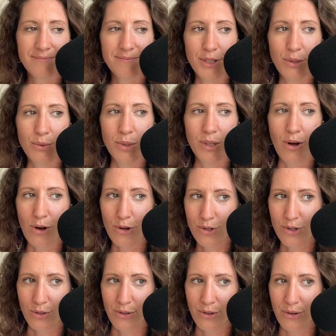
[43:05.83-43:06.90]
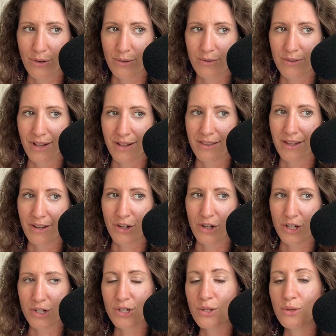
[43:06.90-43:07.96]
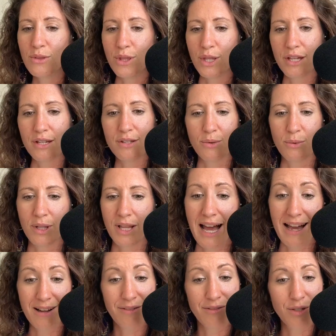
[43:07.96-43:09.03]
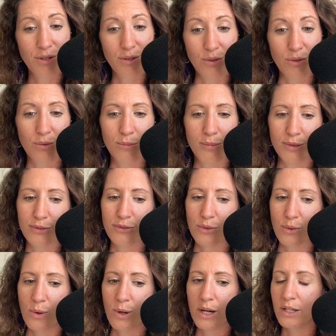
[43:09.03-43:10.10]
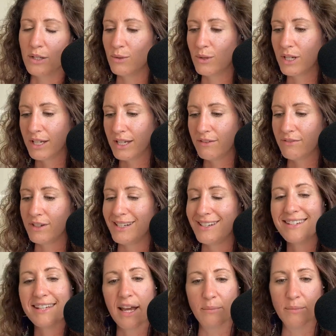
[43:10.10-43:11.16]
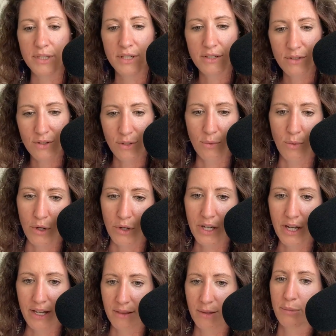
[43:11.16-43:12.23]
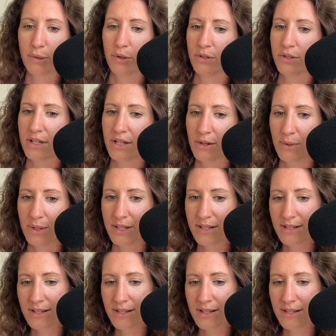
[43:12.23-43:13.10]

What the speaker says: you will also know that there are 2 things you will have to do before you can even attempt to work at the Pearl sequence.